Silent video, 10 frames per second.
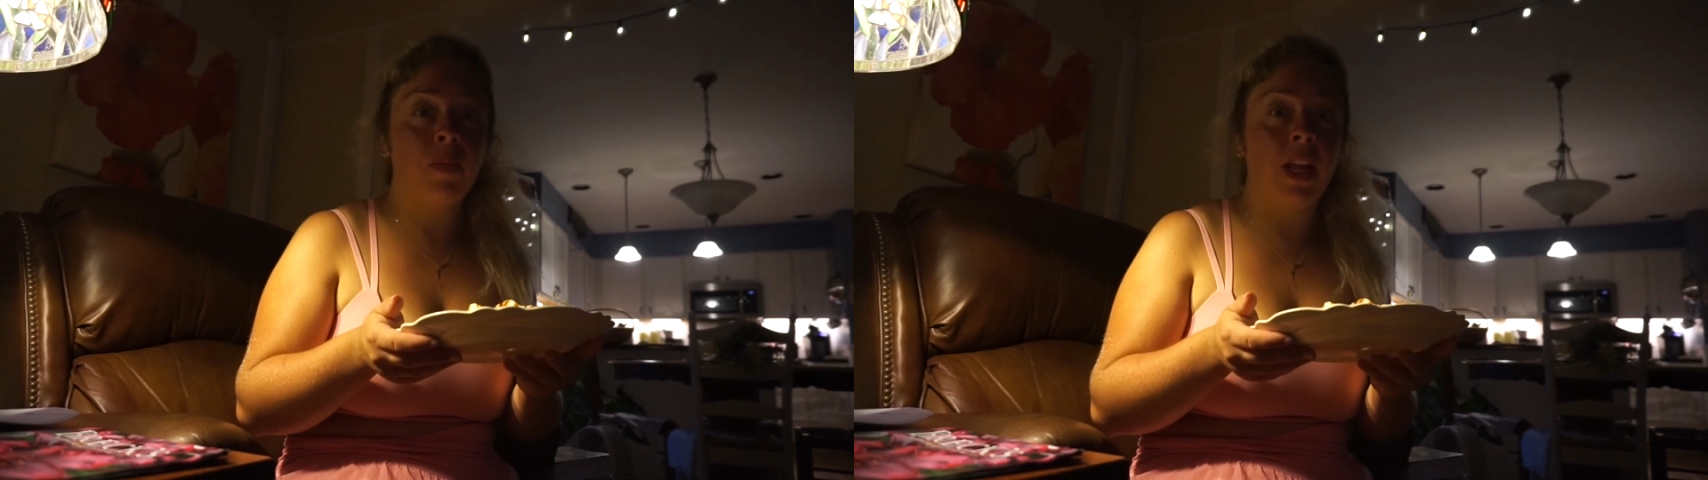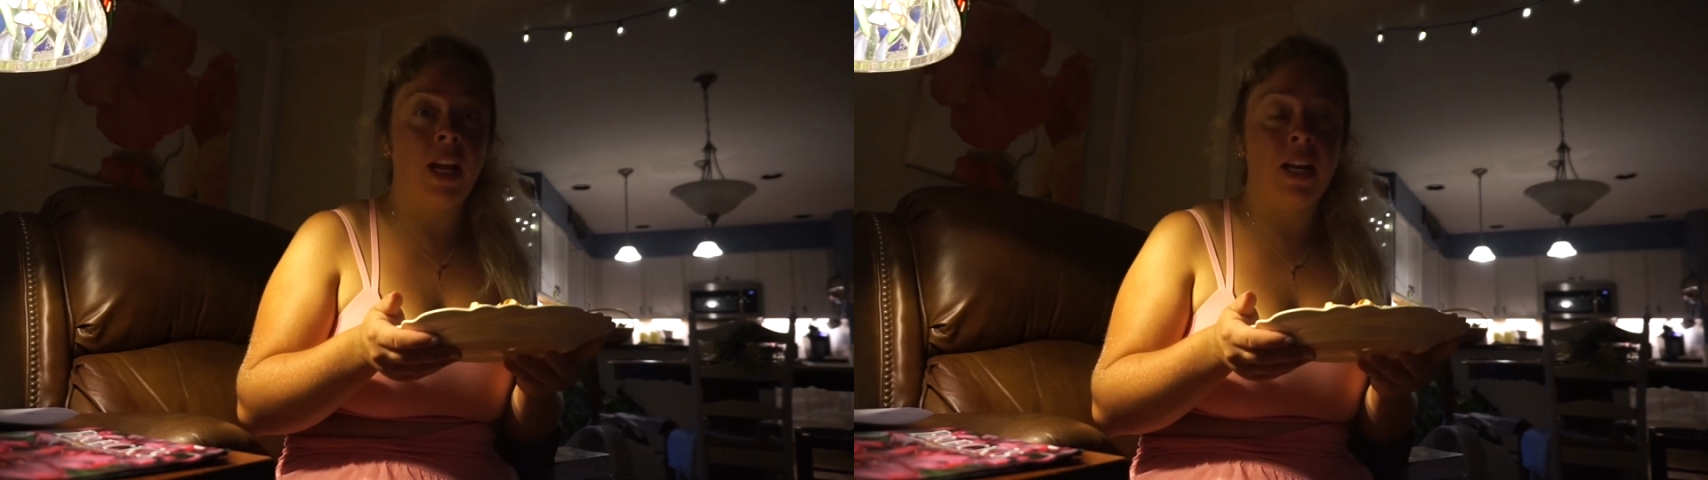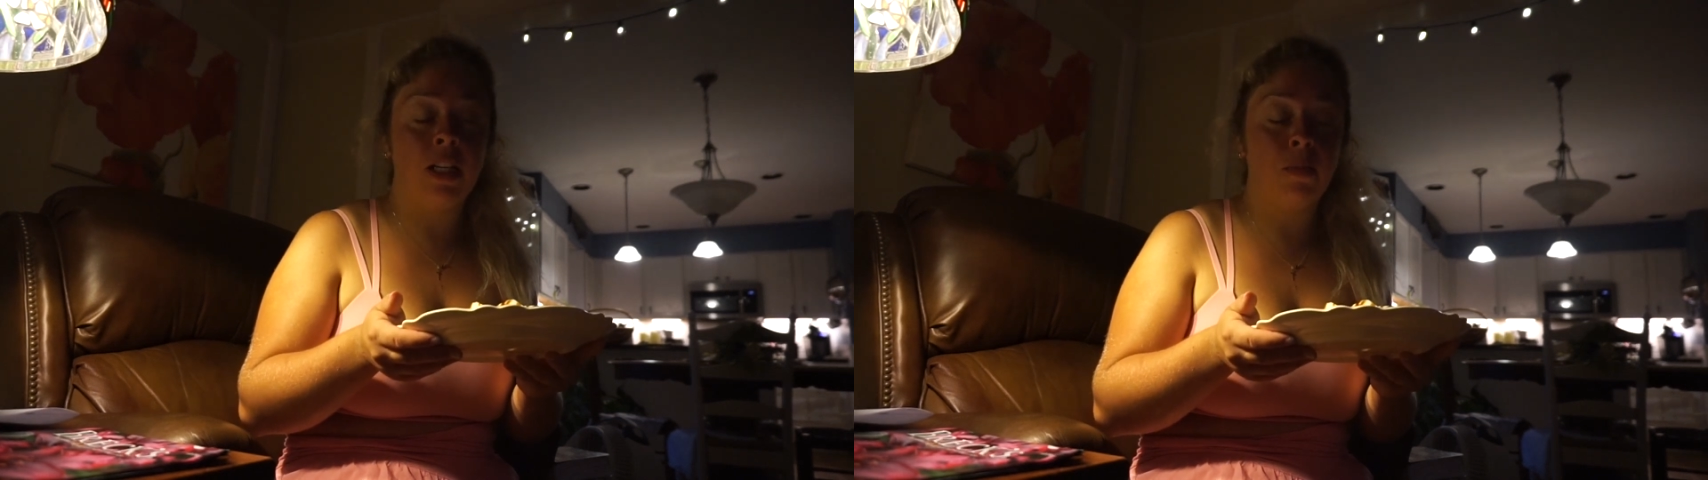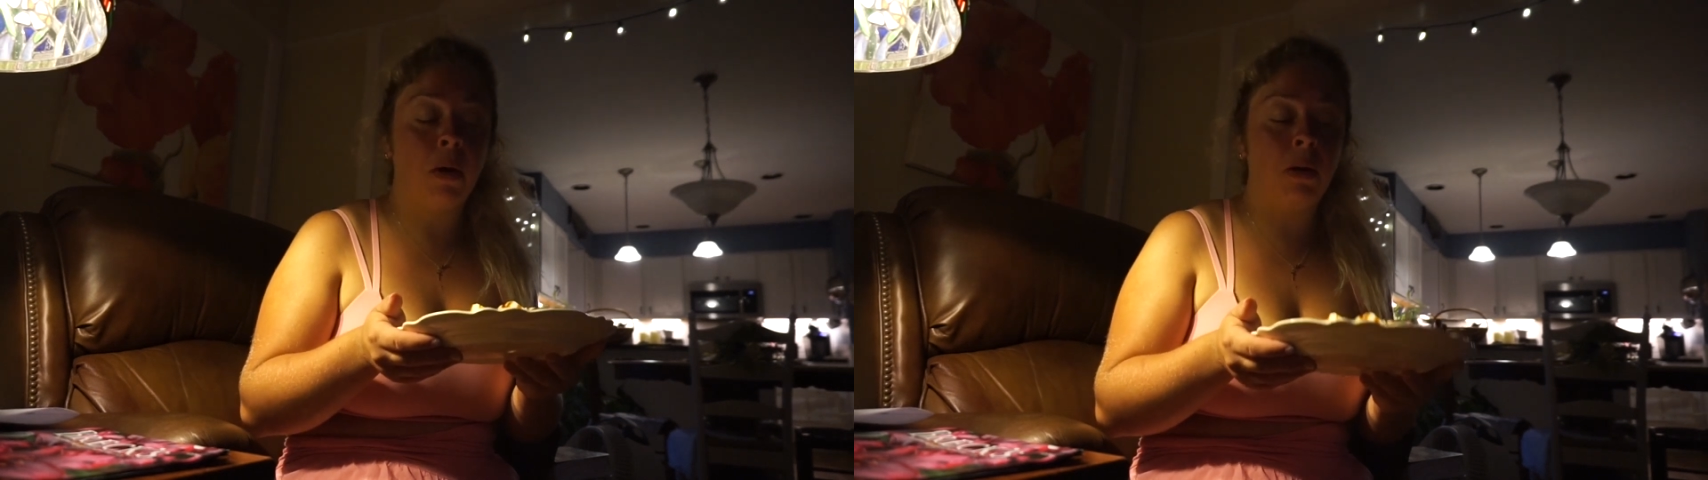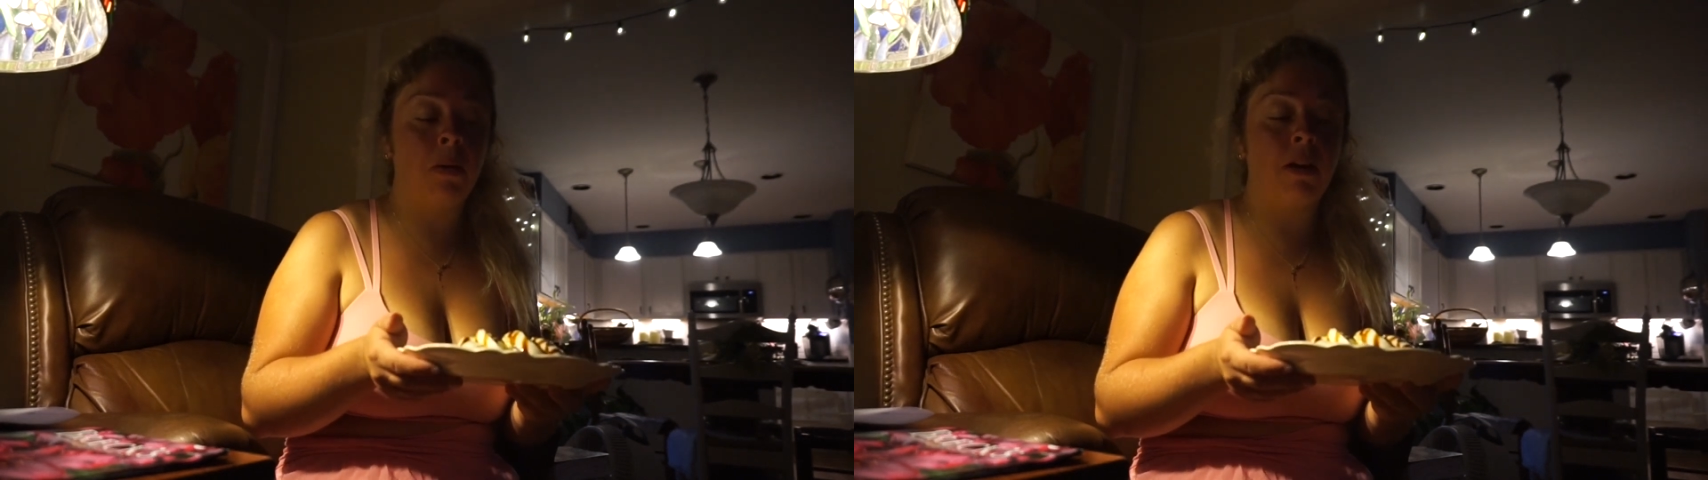It is
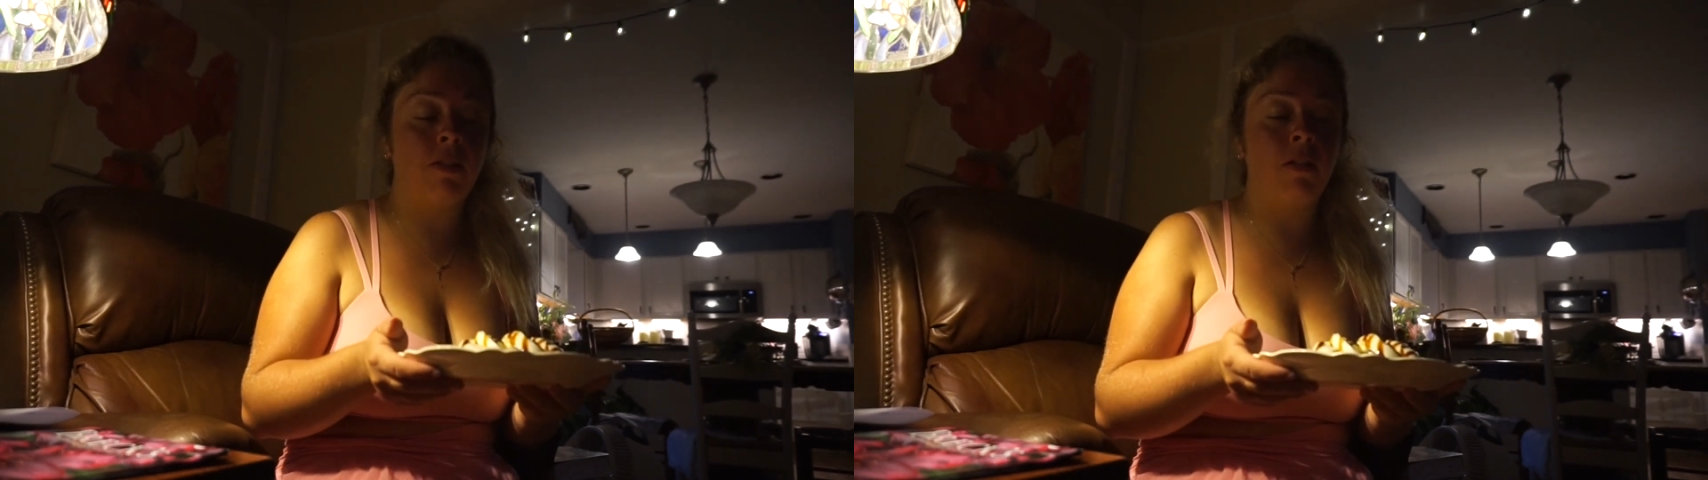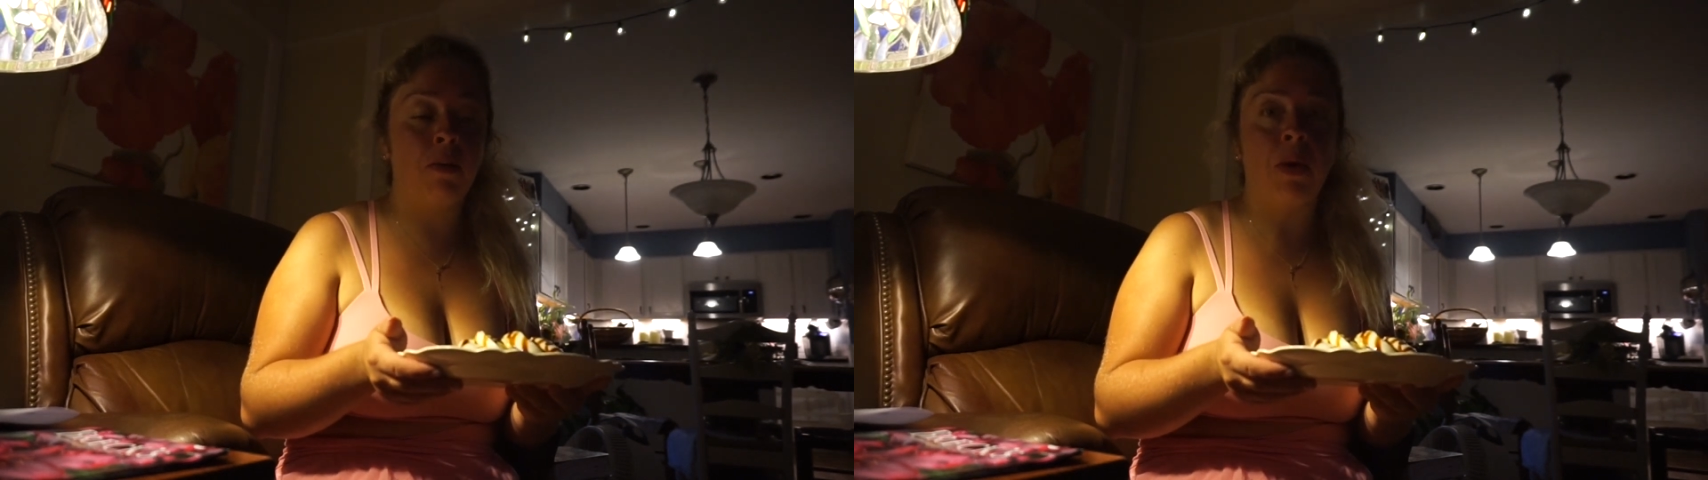probably my favorite